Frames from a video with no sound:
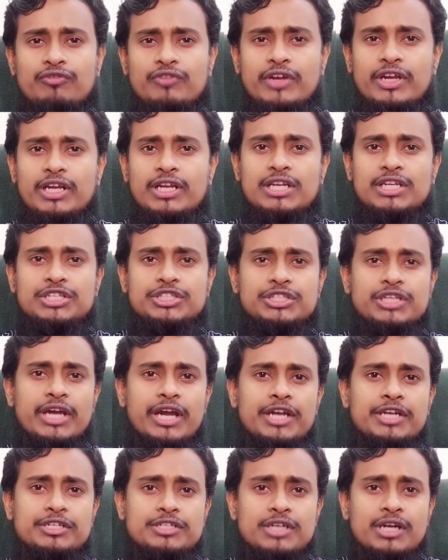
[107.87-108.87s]
English
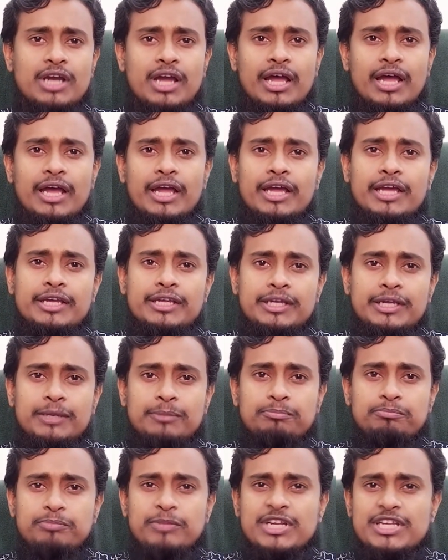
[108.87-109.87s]
and
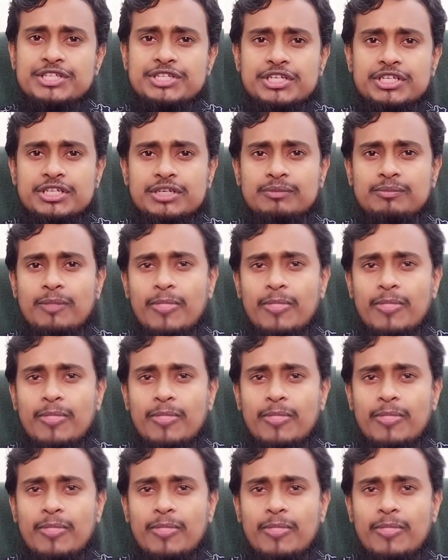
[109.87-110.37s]
implicitly